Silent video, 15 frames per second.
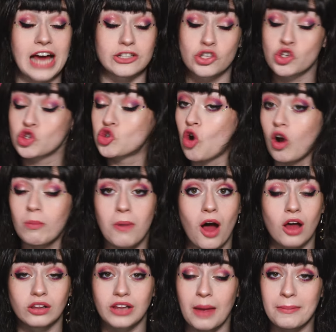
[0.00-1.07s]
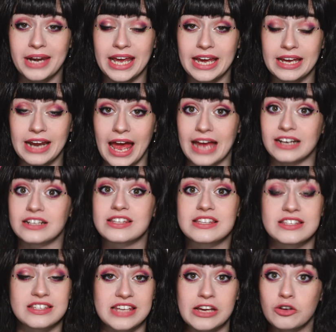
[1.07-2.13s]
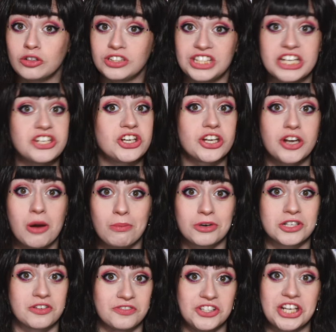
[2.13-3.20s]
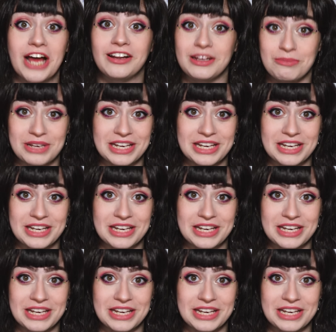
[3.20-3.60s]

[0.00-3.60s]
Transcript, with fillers: had store bought lemonade and single digit numbers of jelly